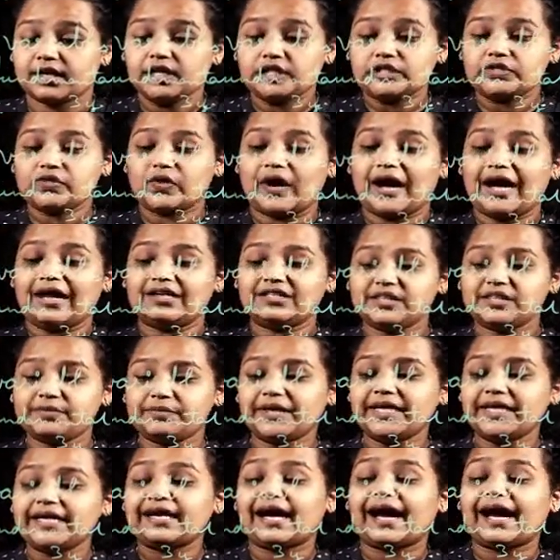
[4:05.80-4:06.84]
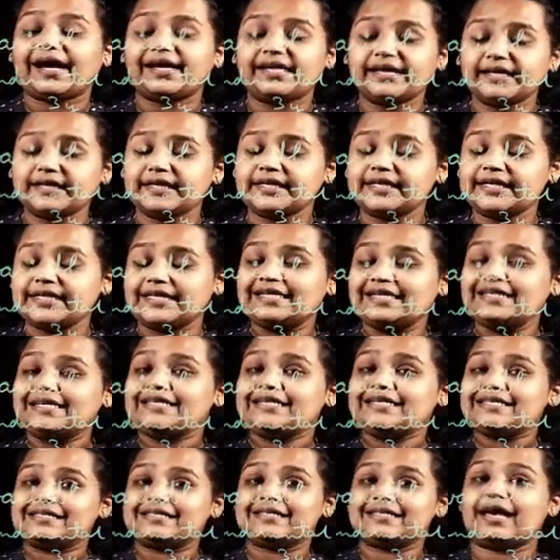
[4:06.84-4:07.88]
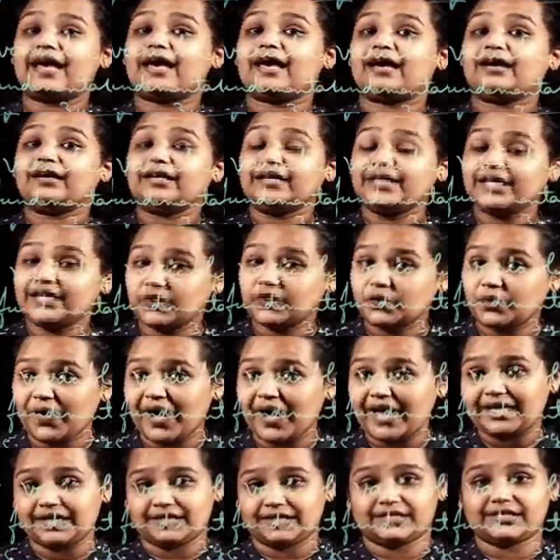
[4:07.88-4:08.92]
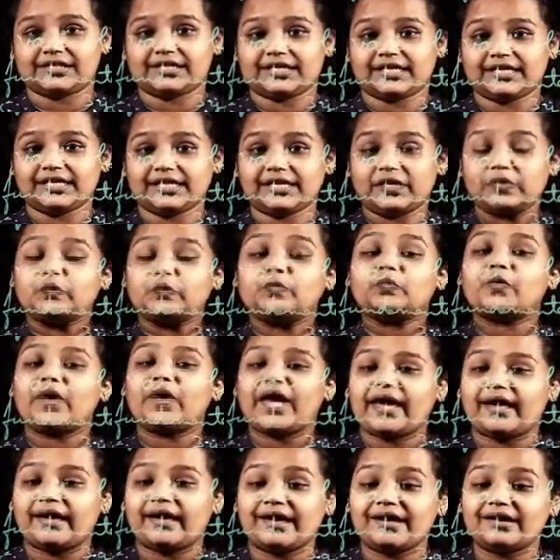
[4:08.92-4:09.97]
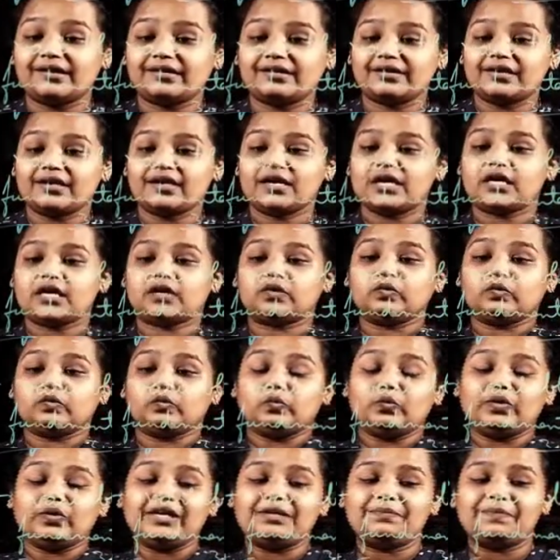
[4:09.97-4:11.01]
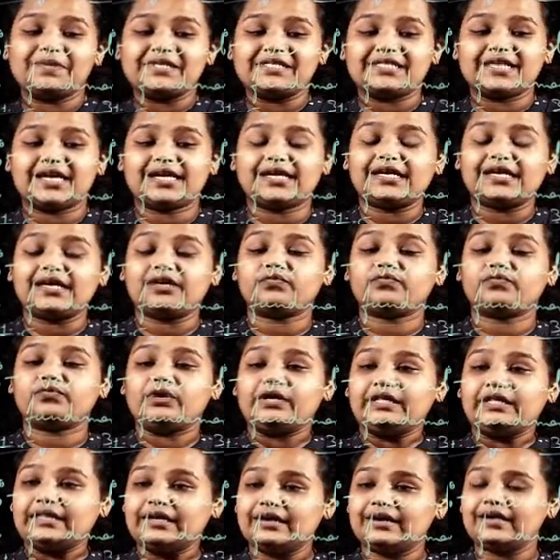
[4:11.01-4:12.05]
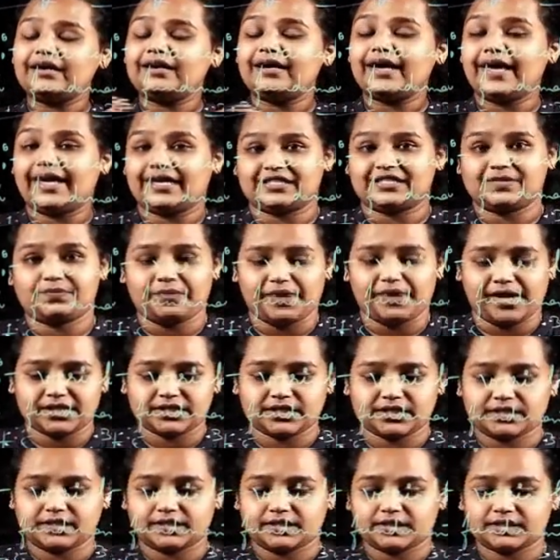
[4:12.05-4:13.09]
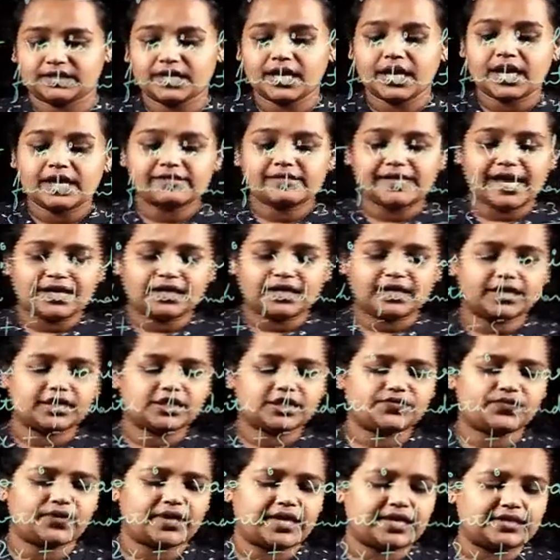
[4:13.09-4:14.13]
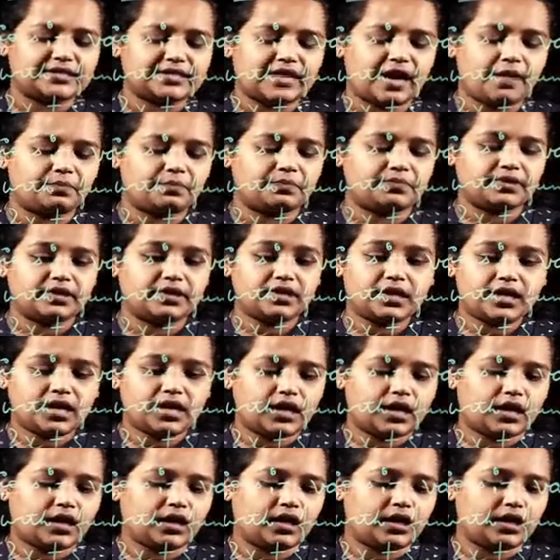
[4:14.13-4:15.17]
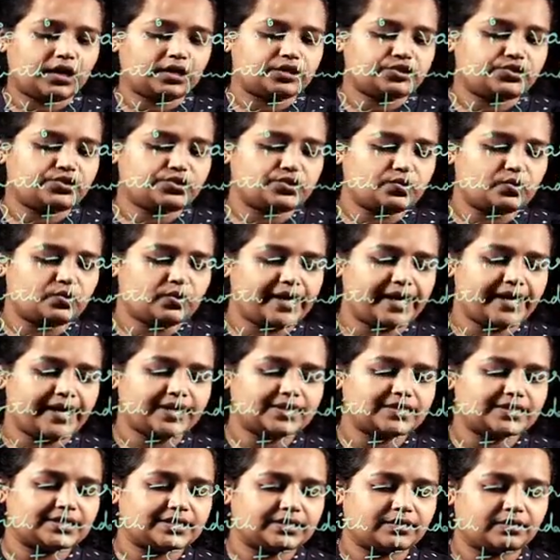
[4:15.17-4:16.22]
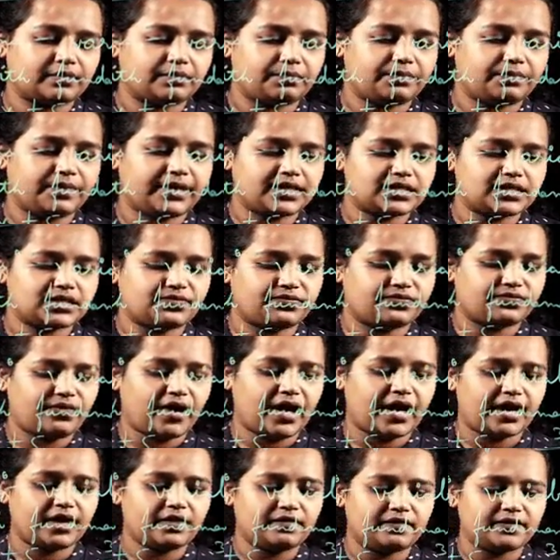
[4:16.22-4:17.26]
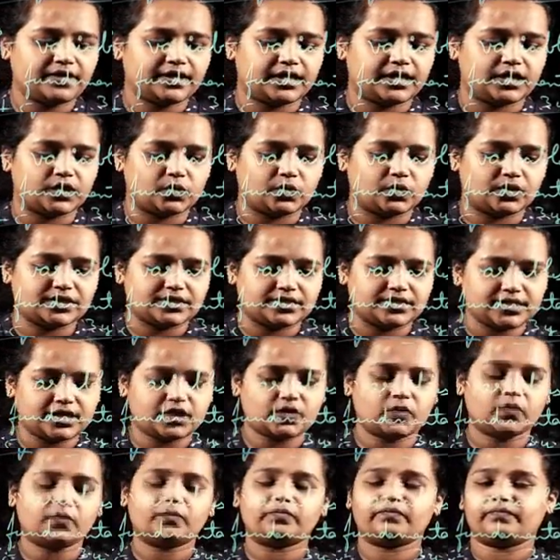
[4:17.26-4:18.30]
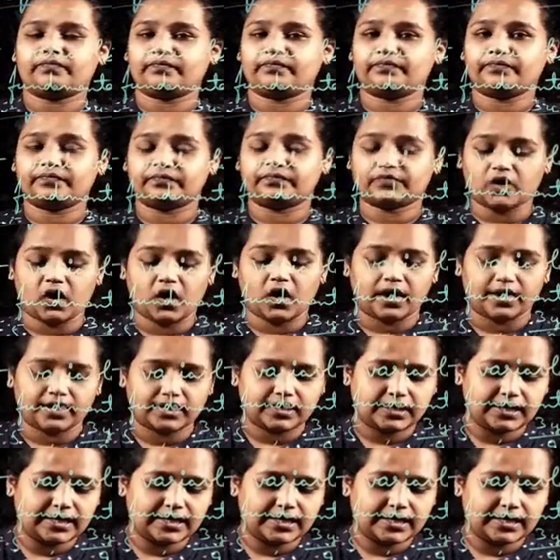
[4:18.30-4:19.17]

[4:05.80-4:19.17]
So algebraic identity is an equality where we'll be taking for the expressions. That is, for example, 2x plus 5 equals 0, or